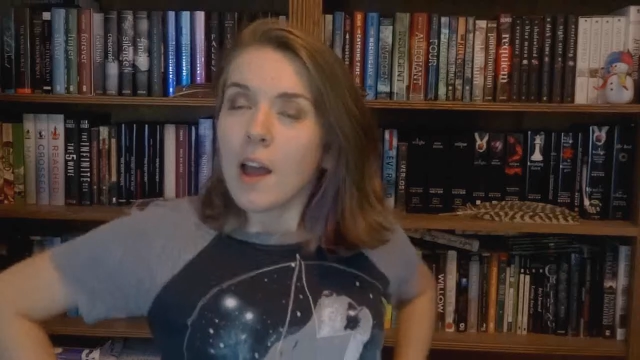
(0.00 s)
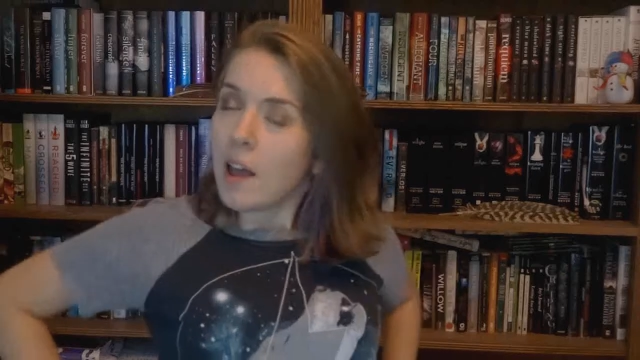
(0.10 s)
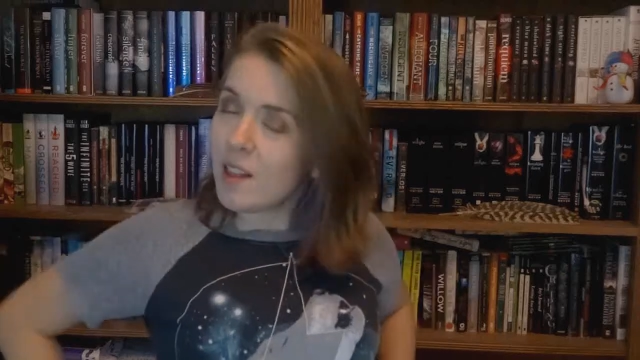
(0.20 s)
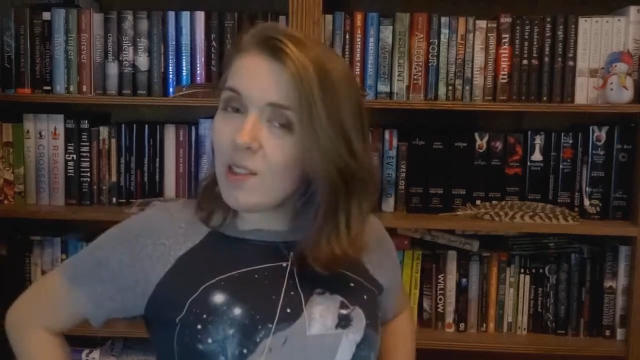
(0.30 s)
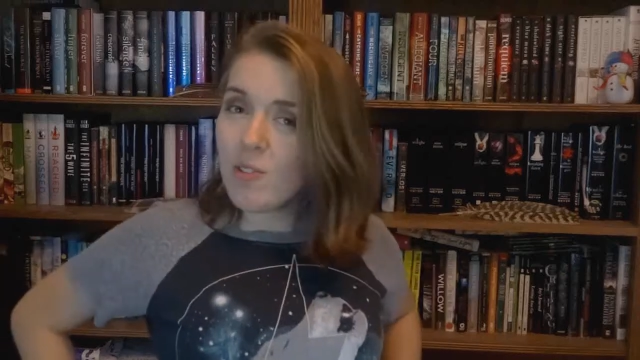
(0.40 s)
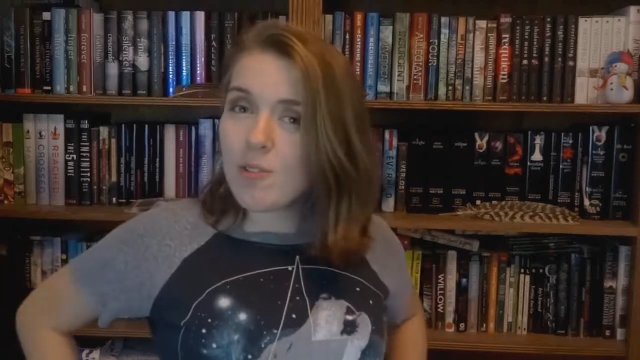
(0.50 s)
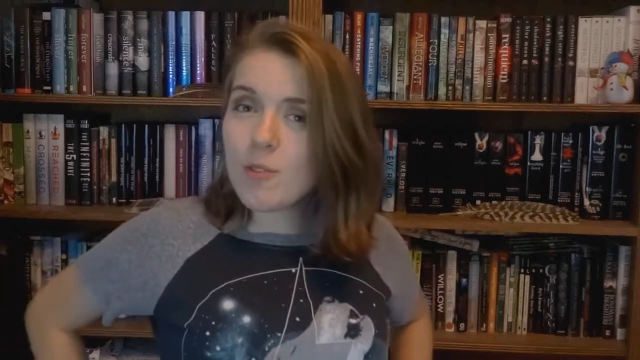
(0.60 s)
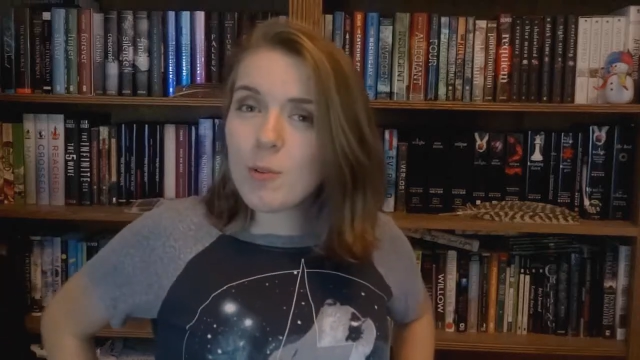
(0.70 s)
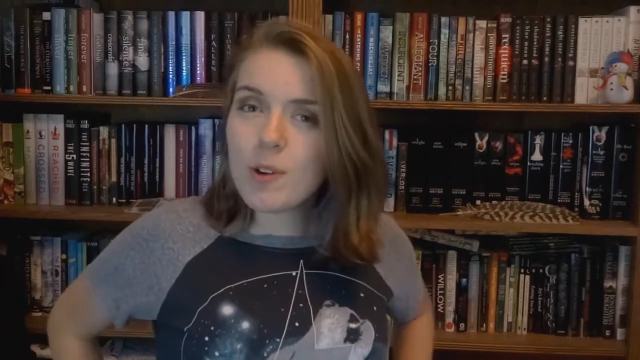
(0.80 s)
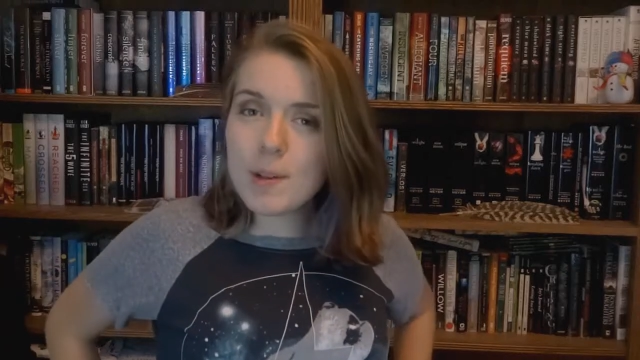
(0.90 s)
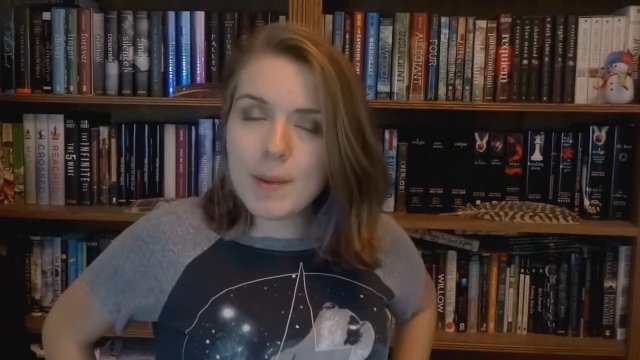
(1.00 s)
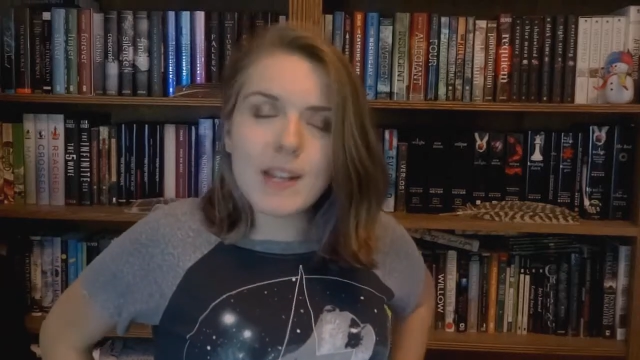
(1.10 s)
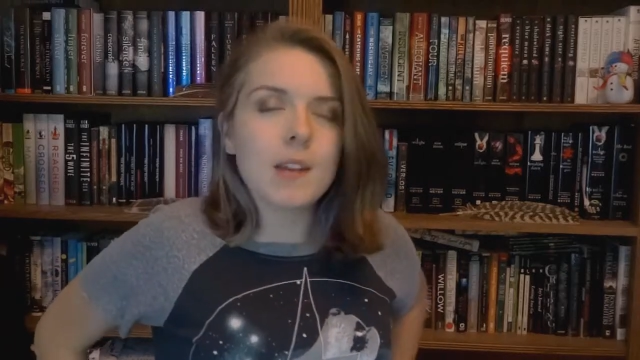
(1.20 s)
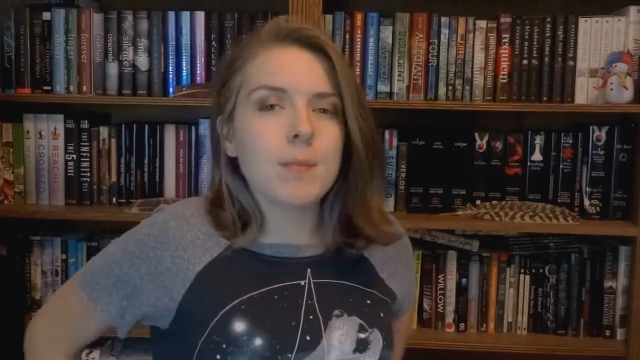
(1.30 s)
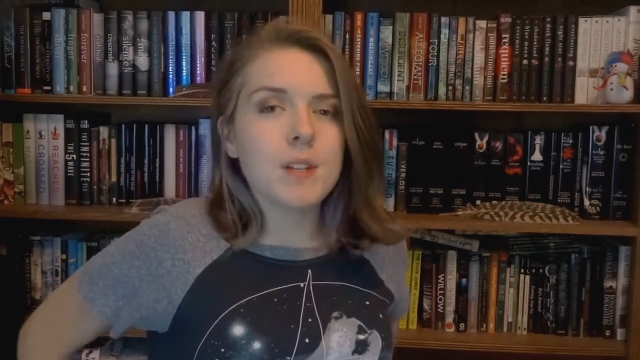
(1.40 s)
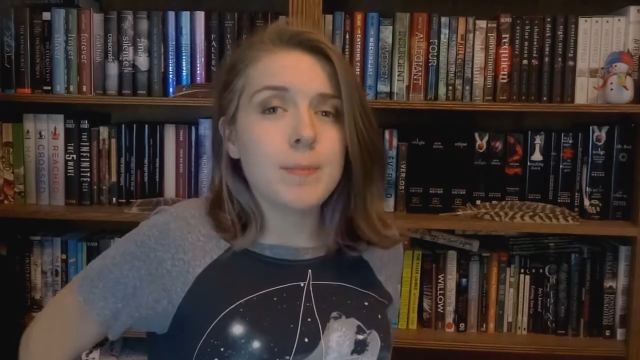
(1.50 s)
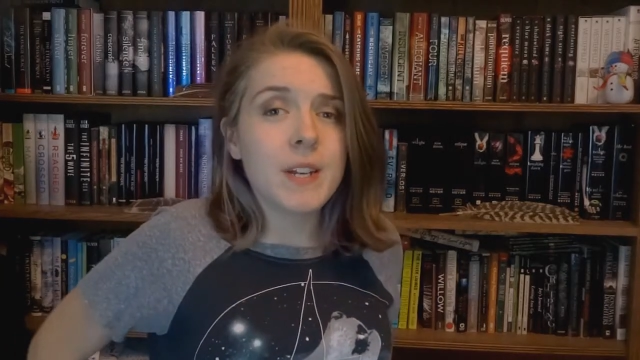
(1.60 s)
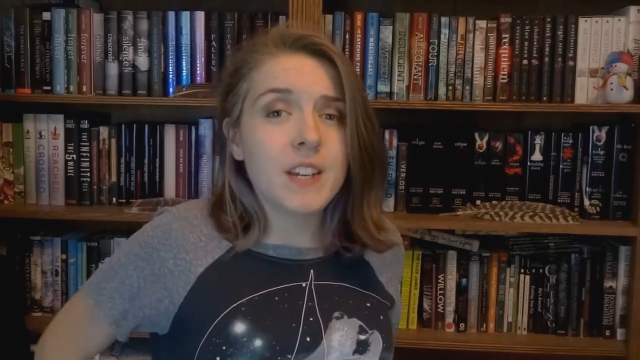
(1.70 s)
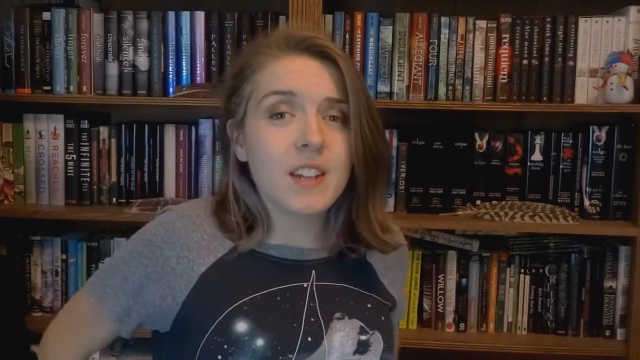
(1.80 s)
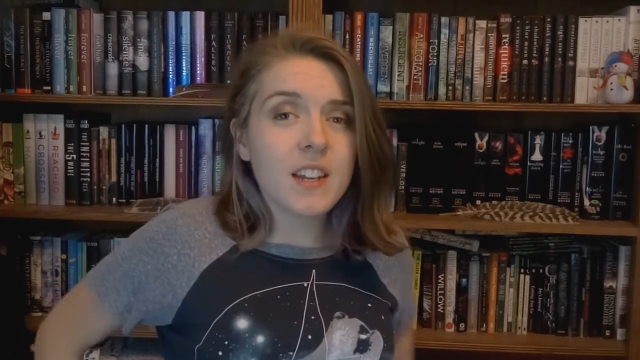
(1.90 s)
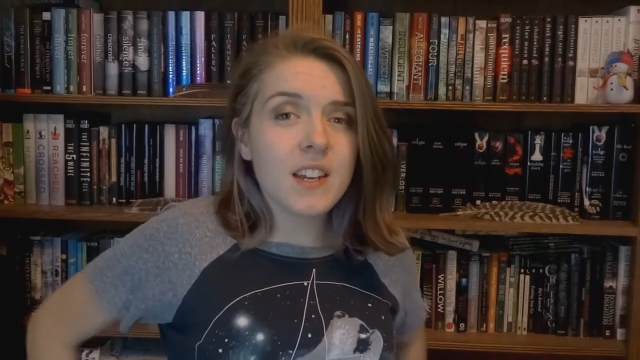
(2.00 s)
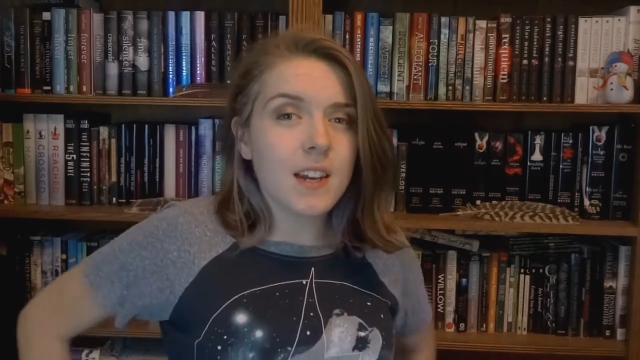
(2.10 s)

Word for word: Hello everyone, my name is Mandi Lynn.